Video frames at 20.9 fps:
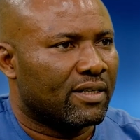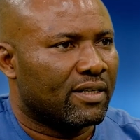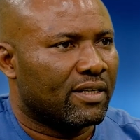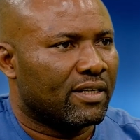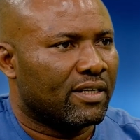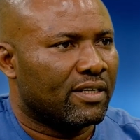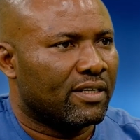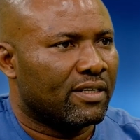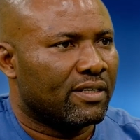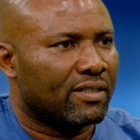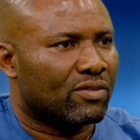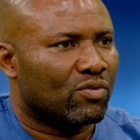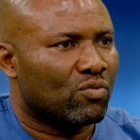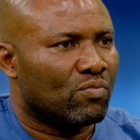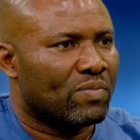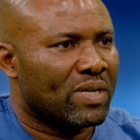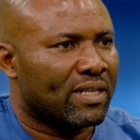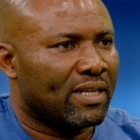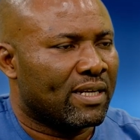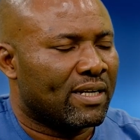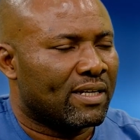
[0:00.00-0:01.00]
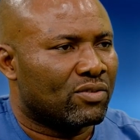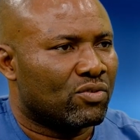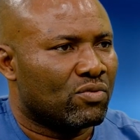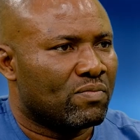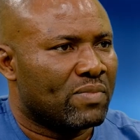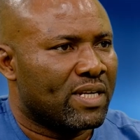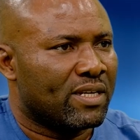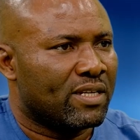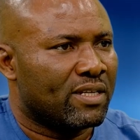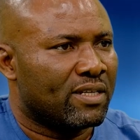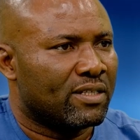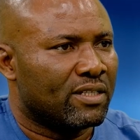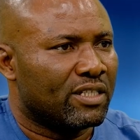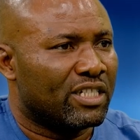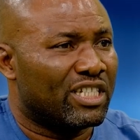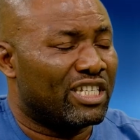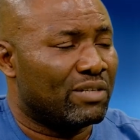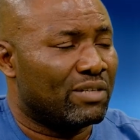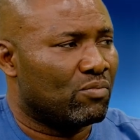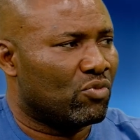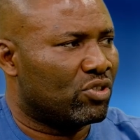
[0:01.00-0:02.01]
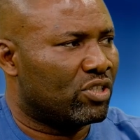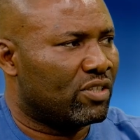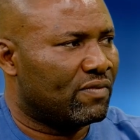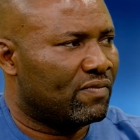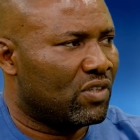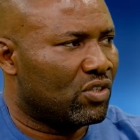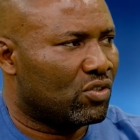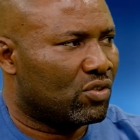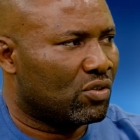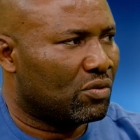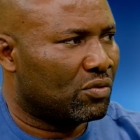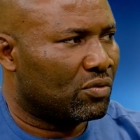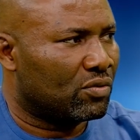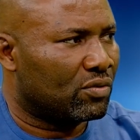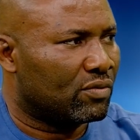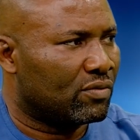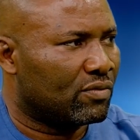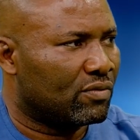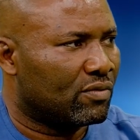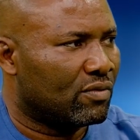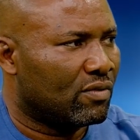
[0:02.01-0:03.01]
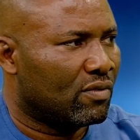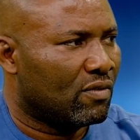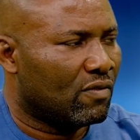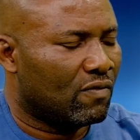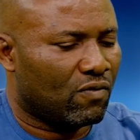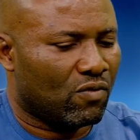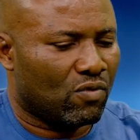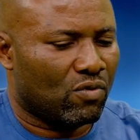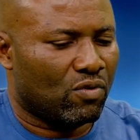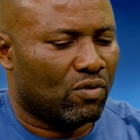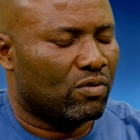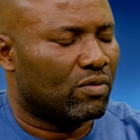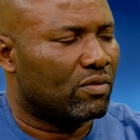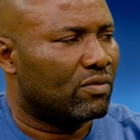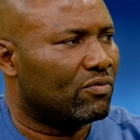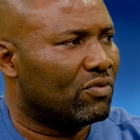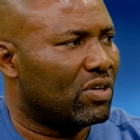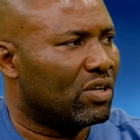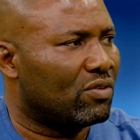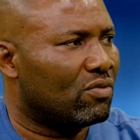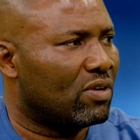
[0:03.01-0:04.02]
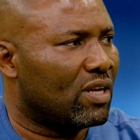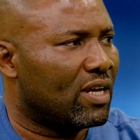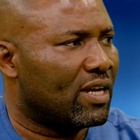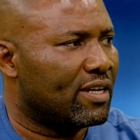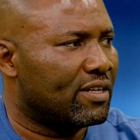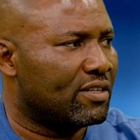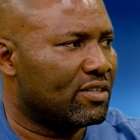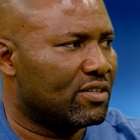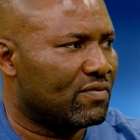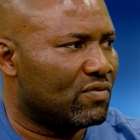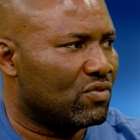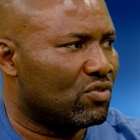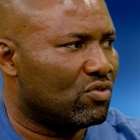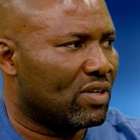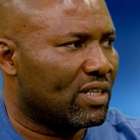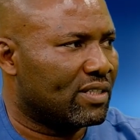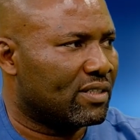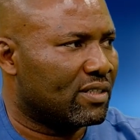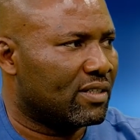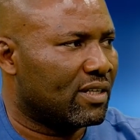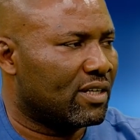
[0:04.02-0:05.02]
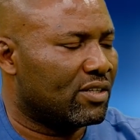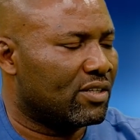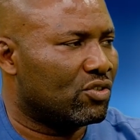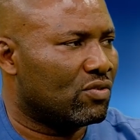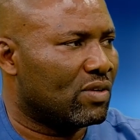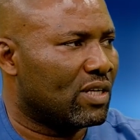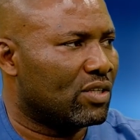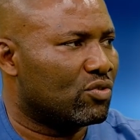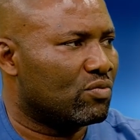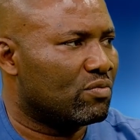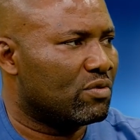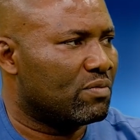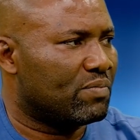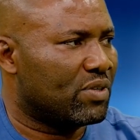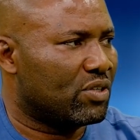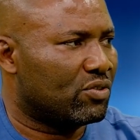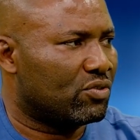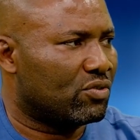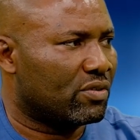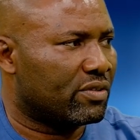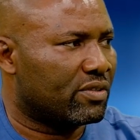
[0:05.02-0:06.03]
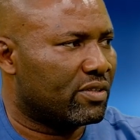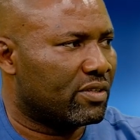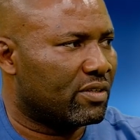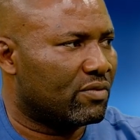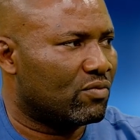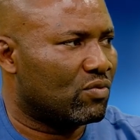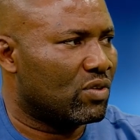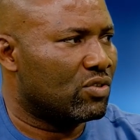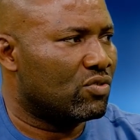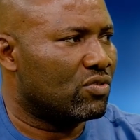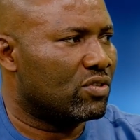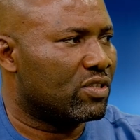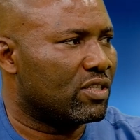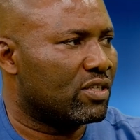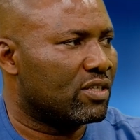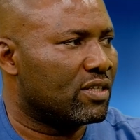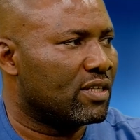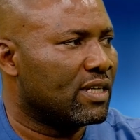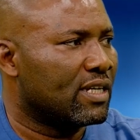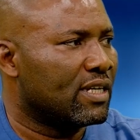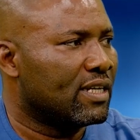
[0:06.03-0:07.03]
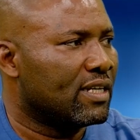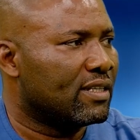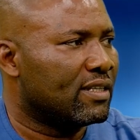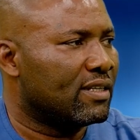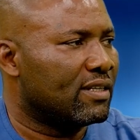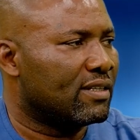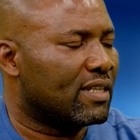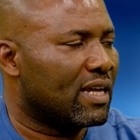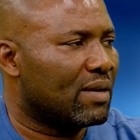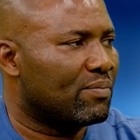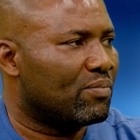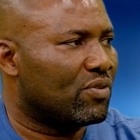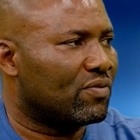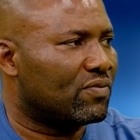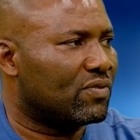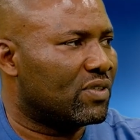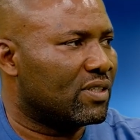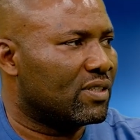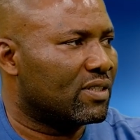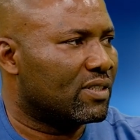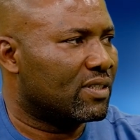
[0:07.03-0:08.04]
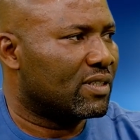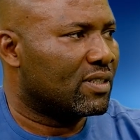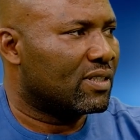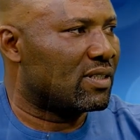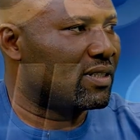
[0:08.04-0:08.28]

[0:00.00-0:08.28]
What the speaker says: are so many demotivation for regular individuals in Nigeria to be patriotic when you see the type of things.